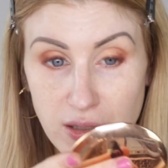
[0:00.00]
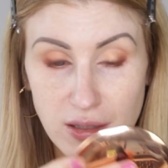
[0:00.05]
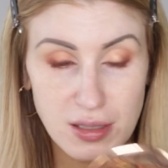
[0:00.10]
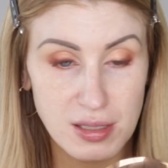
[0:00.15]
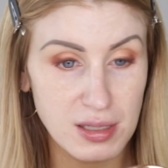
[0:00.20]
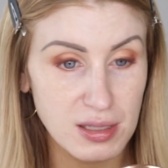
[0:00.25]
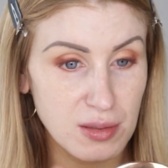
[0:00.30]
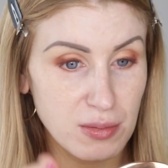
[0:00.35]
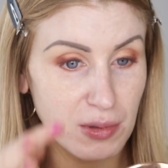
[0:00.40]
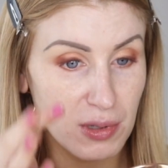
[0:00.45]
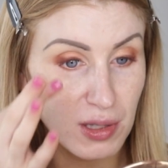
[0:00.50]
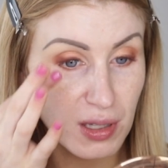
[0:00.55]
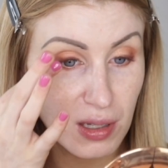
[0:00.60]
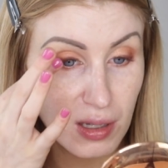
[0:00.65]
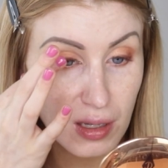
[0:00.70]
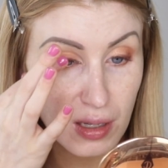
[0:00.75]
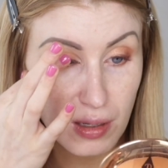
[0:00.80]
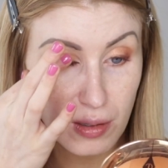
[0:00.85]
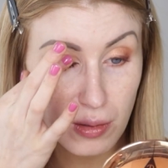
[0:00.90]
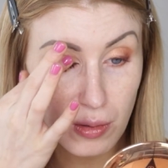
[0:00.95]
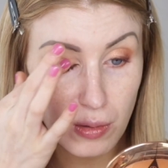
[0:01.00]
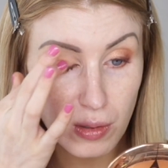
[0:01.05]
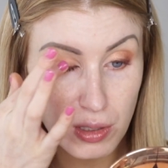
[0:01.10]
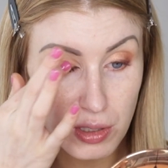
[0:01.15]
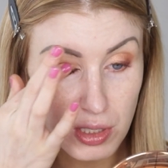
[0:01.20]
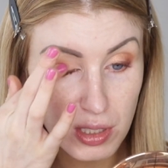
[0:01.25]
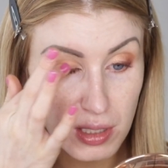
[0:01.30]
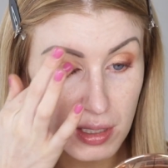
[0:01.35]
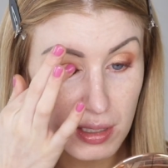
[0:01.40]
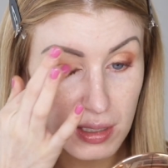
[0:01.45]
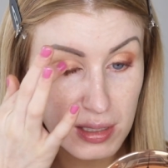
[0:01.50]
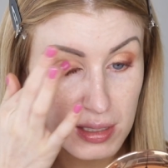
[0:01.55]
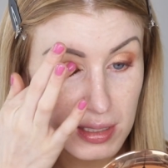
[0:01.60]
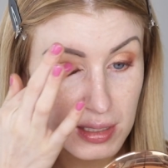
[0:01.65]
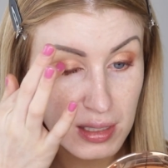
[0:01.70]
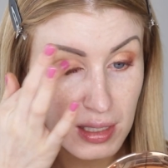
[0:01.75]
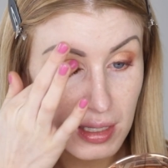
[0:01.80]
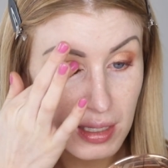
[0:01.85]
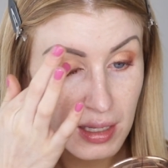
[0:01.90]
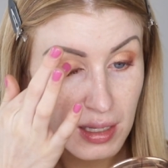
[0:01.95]
This is a really
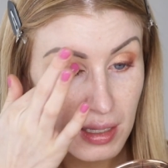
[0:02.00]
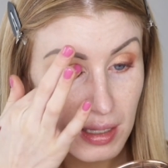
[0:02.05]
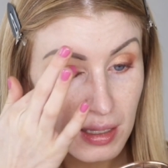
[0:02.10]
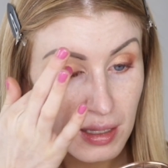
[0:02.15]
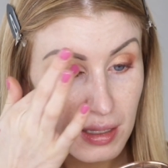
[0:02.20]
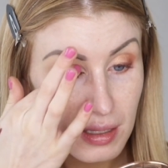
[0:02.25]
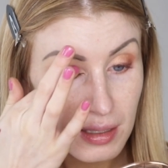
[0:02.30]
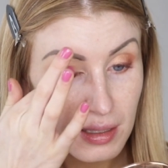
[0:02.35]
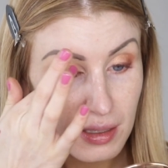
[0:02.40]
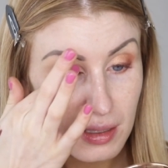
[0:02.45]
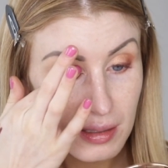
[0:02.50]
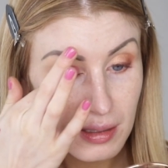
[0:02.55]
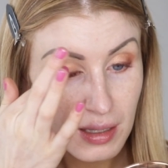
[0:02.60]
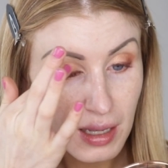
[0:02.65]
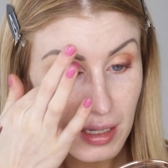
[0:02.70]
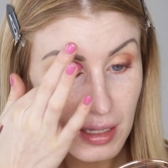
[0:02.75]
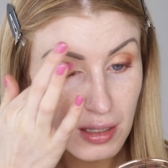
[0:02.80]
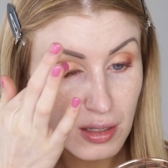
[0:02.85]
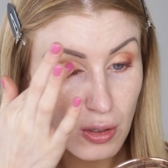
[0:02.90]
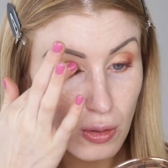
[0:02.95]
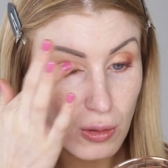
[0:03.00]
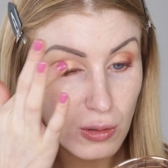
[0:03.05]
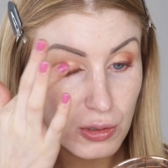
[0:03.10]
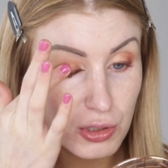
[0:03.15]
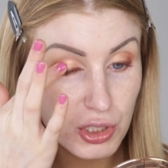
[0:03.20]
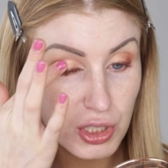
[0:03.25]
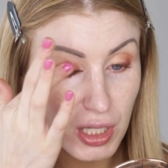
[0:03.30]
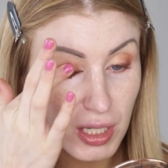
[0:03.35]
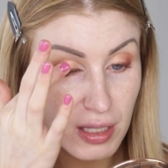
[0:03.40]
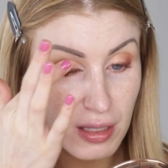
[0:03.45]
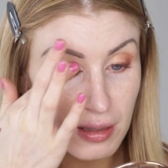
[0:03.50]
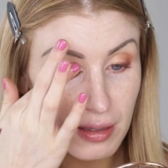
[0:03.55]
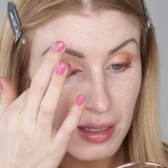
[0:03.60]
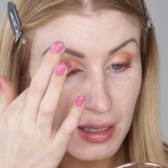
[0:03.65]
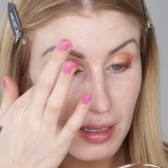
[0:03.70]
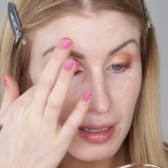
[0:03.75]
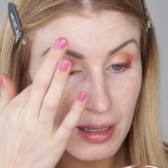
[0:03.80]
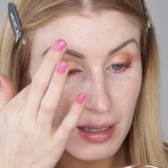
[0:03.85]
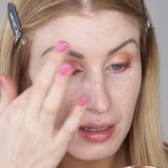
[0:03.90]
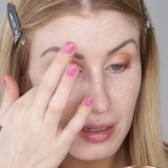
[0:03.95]
gorgeous kind of gold shade
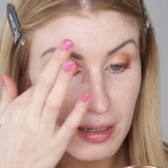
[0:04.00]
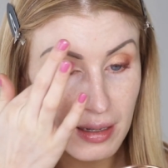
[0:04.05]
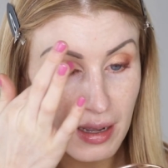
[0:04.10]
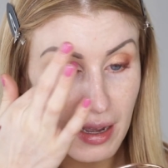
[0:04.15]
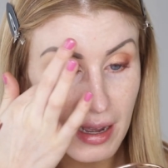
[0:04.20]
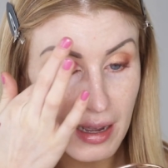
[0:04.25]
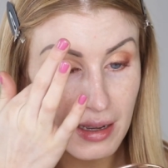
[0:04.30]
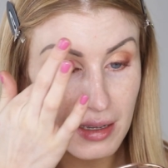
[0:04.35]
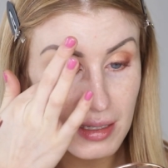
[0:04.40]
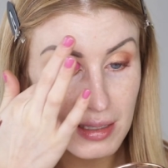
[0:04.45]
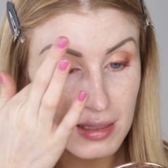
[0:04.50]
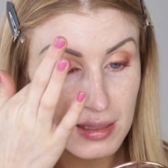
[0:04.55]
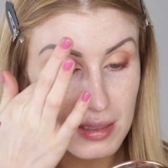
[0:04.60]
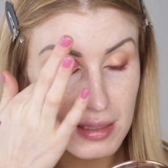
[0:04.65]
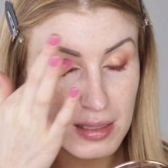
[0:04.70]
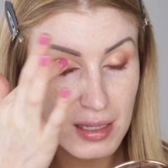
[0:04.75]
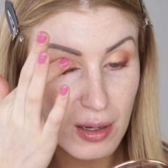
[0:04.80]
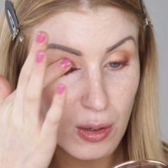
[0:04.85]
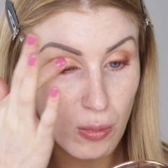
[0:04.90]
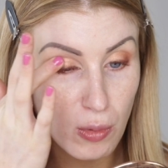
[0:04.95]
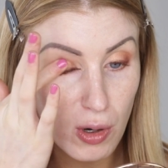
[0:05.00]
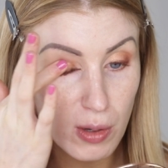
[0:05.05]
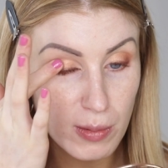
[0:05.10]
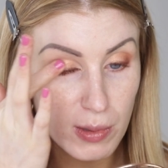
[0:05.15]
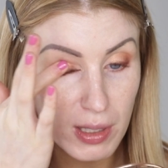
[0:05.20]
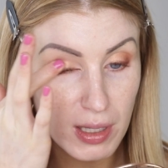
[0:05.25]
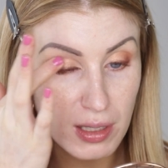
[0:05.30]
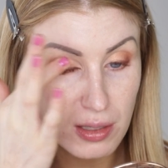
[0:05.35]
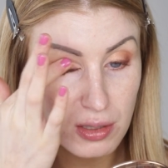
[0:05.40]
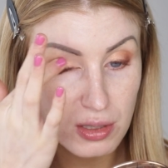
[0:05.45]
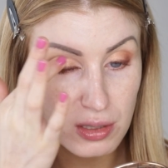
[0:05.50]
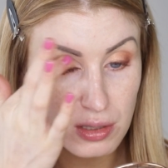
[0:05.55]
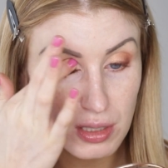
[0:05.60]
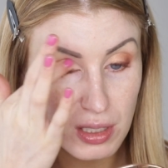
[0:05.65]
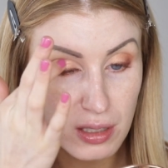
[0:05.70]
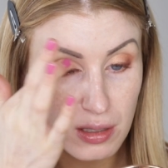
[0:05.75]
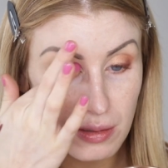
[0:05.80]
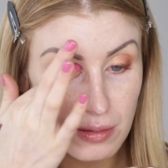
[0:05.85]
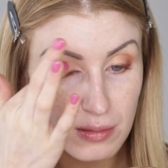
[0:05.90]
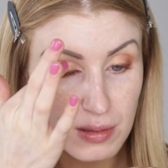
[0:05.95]
that has a warmer
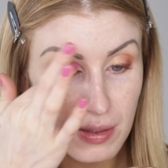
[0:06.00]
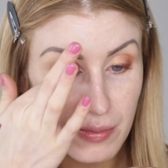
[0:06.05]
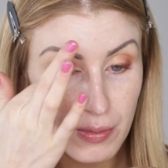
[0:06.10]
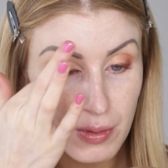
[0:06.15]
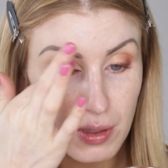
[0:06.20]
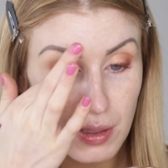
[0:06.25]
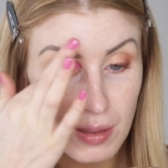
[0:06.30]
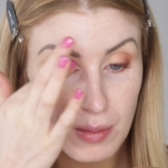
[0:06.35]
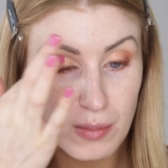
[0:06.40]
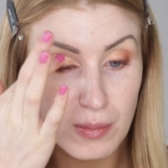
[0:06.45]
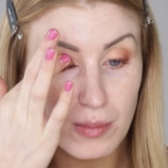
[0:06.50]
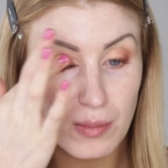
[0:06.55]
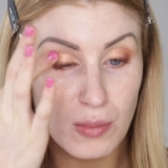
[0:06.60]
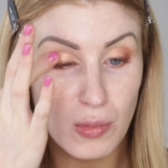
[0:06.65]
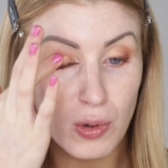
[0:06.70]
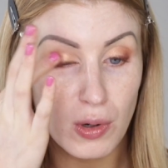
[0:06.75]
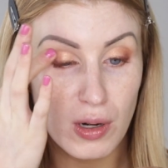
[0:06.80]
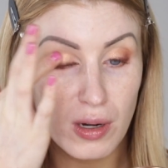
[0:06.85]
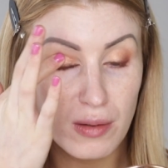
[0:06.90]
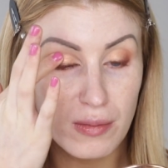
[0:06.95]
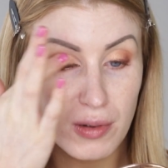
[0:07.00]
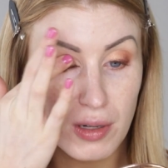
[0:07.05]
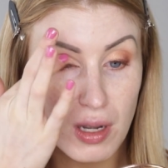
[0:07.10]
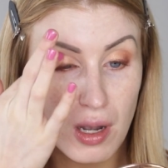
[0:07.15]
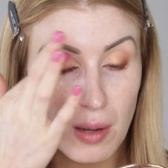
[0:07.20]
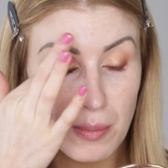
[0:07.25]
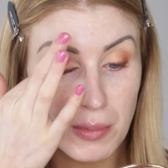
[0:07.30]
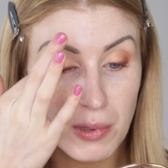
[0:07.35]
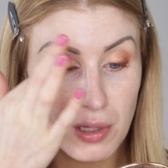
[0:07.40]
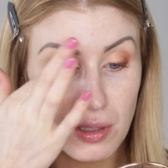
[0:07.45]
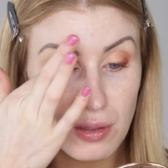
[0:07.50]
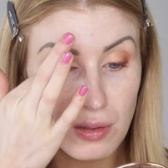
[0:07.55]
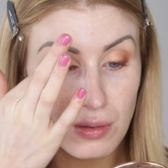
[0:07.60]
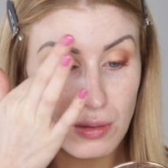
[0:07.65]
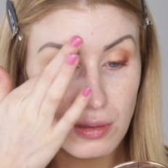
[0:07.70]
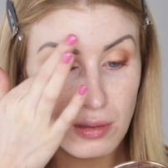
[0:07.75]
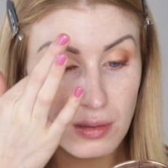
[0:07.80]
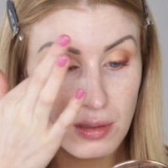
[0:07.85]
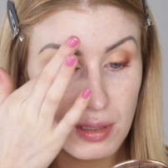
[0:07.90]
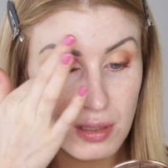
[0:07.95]
undertone, definitely more of a copper
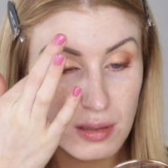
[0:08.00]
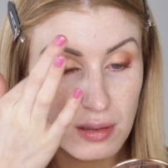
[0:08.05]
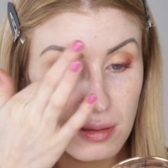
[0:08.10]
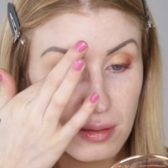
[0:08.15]
gold.